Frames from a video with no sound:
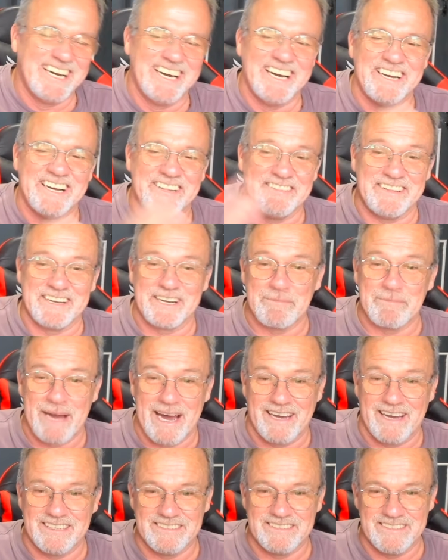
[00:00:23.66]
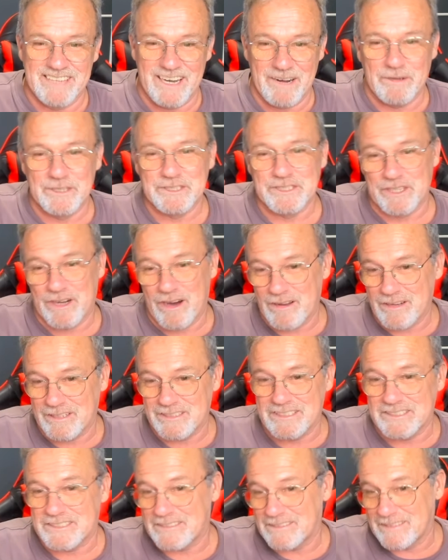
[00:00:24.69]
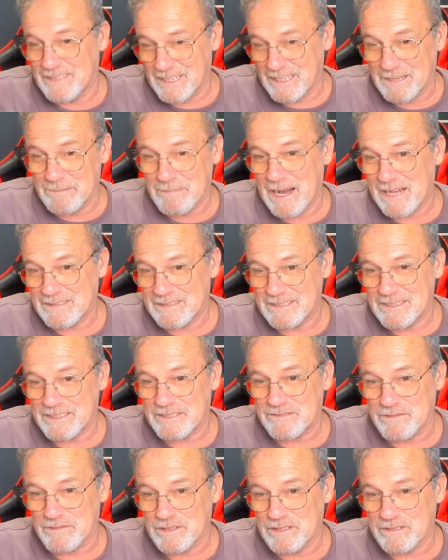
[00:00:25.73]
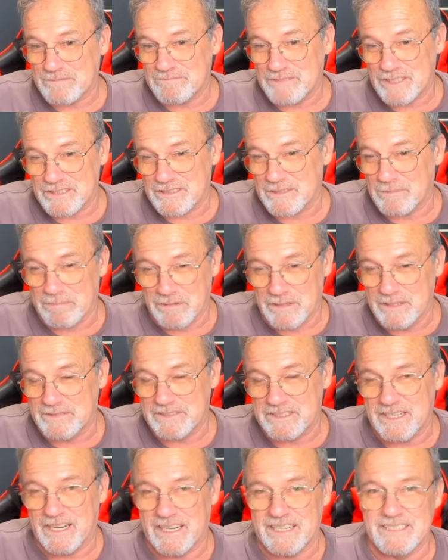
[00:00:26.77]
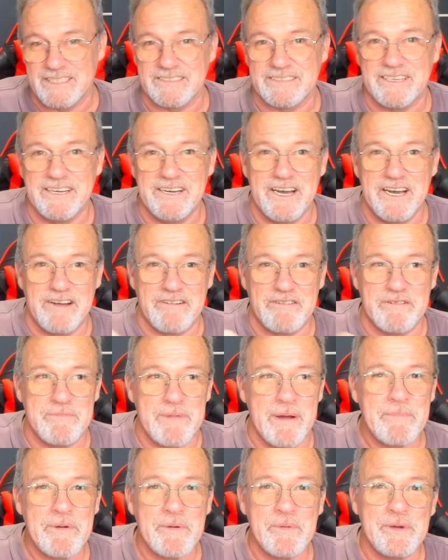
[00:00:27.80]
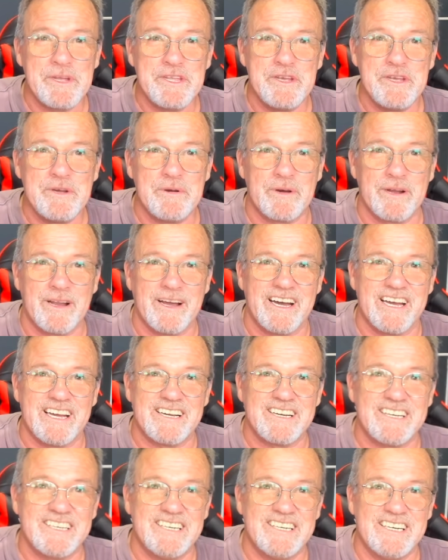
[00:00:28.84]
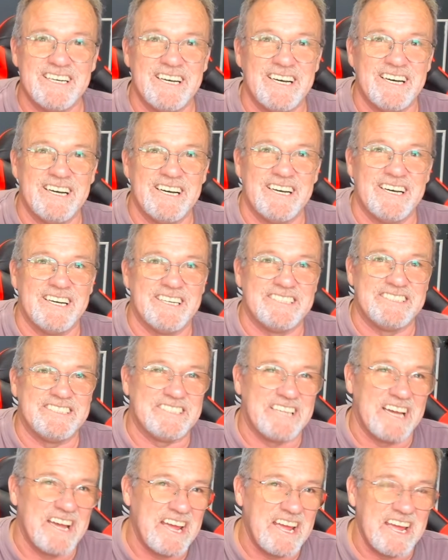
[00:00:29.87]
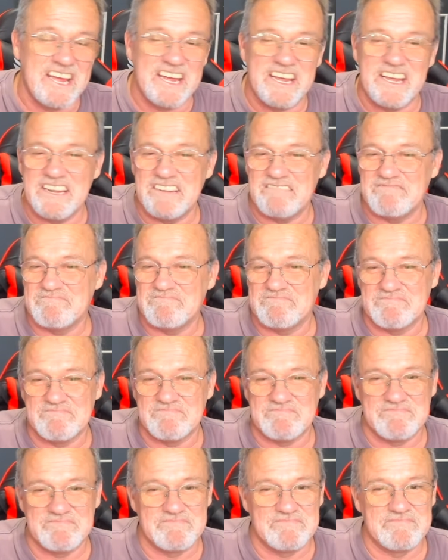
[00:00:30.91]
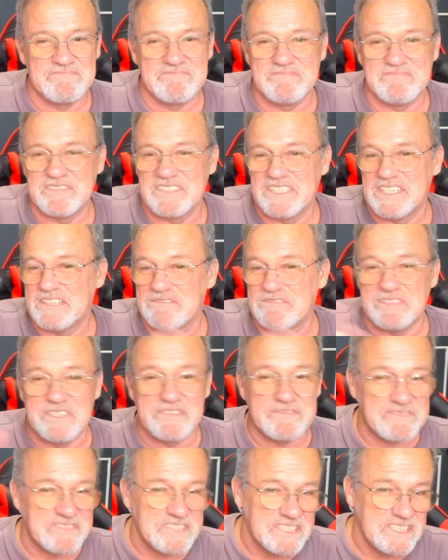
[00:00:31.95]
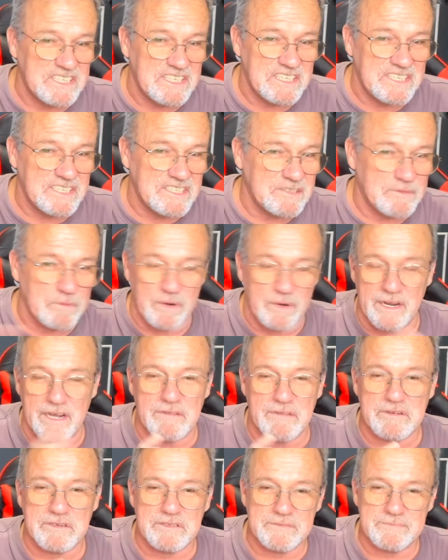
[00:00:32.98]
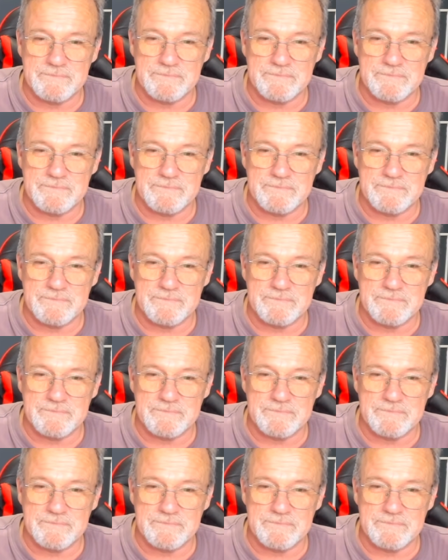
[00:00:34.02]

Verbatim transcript: Think about it. I want you all to just think about this for just a brief second. Remember when you were like 10, 15, whatever,